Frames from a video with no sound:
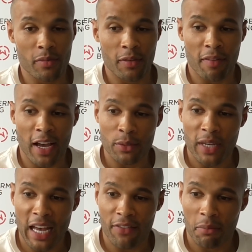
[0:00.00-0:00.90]
The fighters we
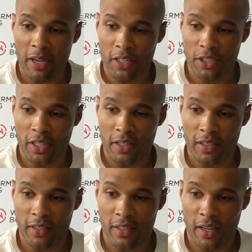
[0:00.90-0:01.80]
haven't
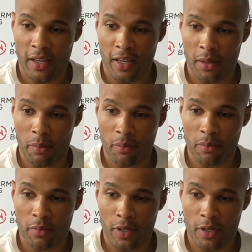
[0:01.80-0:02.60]
mentioned, um,